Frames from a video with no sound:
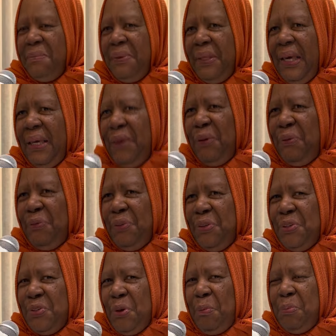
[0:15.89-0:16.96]
Thank you for
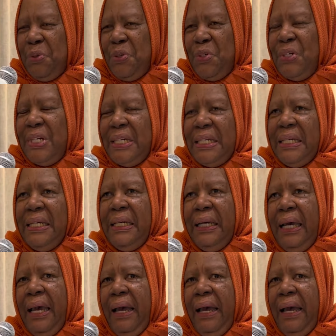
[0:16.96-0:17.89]
this opportunity.